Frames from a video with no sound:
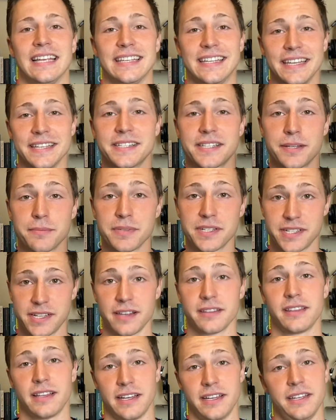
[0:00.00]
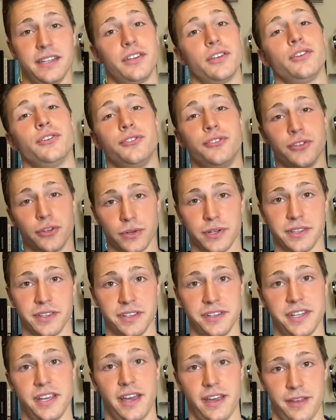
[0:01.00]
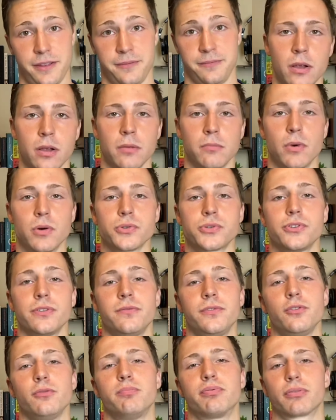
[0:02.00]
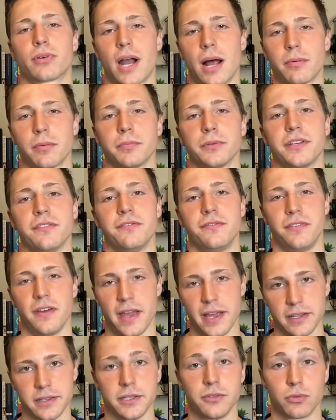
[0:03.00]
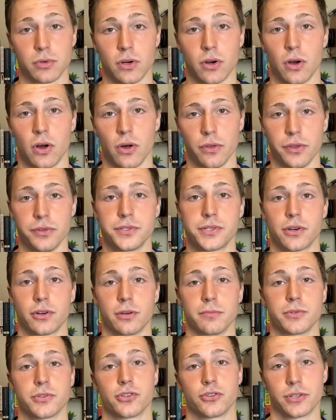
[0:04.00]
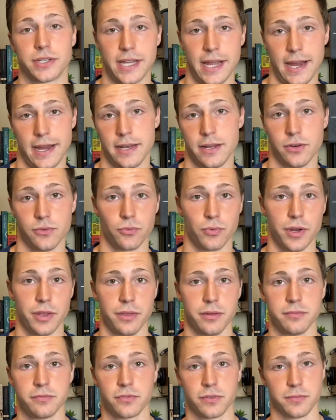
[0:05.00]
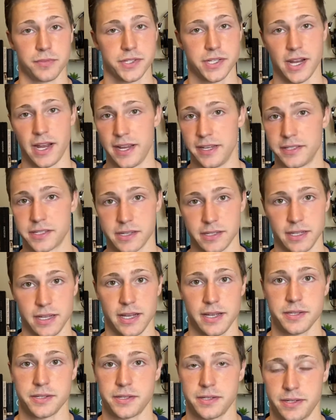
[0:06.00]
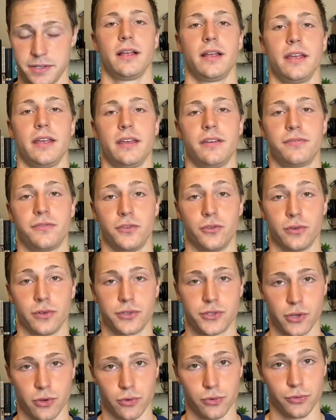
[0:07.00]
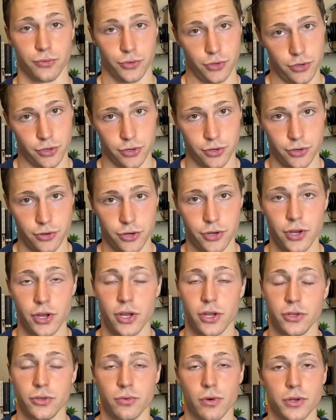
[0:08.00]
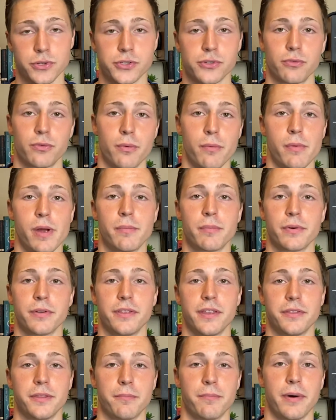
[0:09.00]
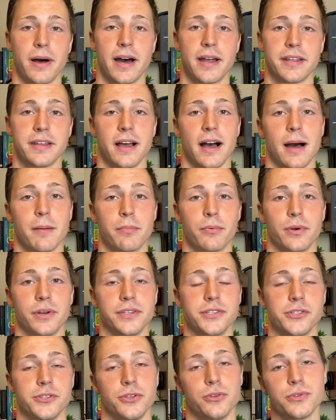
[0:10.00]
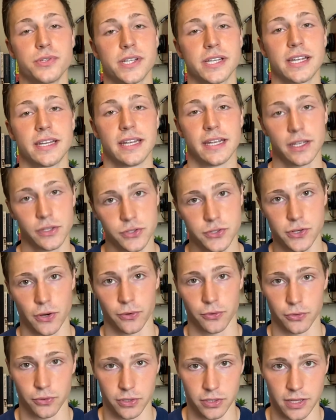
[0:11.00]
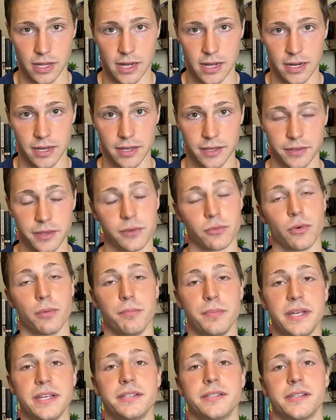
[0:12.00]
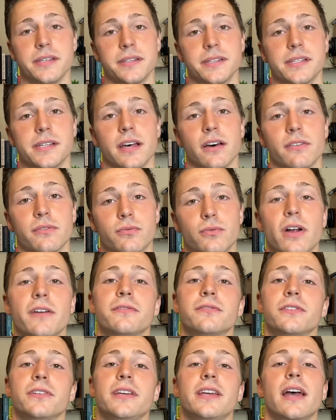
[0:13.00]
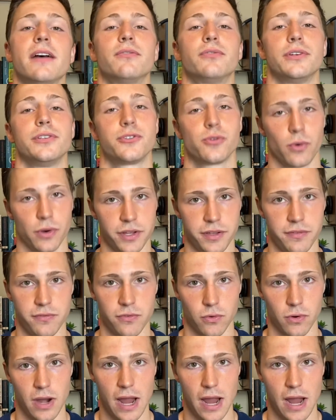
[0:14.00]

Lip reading: get some sunlight during the day. Most of you probably vaguely recall the term circadian rhythm from science class. If you're a total nerd, you also remember that the body operates using an internal clock that repeats itself roughly every 24